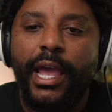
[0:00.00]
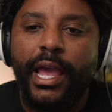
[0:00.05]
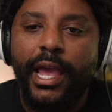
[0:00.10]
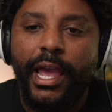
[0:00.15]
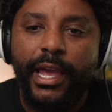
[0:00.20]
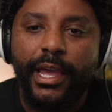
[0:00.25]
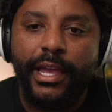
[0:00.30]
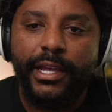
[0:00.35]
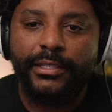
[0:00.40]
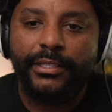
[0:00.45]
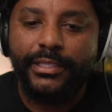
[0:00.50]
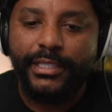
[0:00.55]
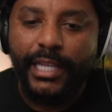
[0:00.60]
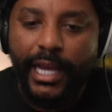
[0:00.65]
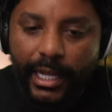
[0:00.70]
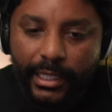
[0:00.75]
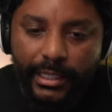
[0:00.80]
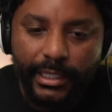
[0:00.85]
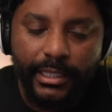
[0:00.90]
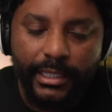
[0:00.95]
and
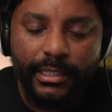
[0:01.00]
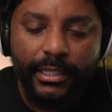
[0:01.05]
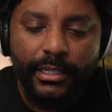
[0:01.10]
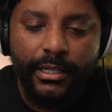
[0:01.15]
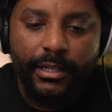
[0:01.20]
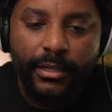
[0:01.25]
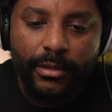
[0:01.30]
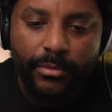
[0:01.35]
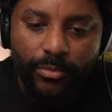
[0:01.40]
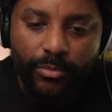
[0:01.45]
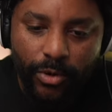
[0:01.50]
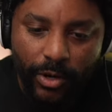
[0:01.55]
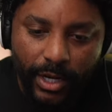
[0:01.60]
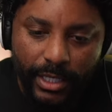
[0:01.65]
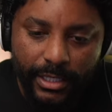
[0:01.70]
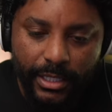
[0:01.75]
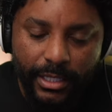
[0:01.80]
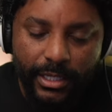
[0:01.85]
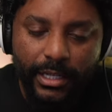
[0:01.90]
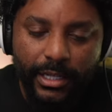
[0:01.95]
telling
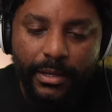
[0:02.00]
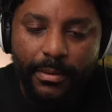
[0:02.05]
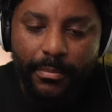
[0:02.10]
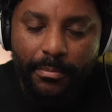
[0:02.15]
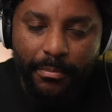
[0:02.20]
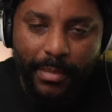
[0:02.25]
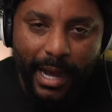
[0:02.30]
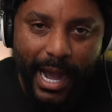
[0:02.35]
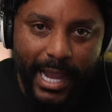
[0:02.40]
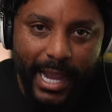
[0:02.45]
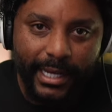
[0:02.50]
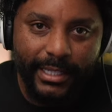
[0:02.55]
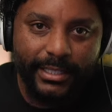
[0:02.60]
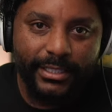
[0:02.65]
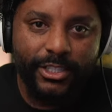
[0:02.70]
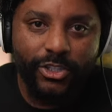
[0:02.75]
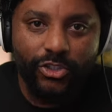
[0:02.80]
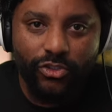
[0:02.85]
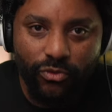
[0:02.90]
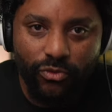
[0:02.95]
President Biden
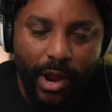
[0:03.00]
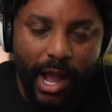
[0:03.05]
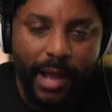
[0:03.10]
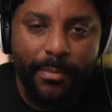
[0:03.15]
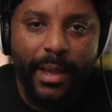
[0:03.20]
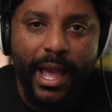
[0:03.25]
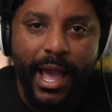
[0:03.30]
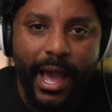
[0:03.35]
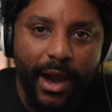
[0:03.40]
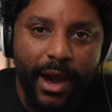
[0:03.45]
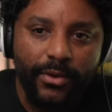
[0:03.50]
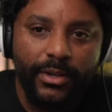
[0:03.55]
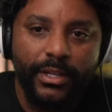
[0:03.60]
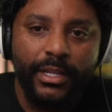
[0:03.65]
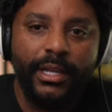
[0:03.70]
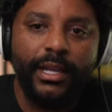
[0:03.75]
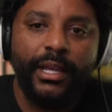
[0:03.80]
to drop out.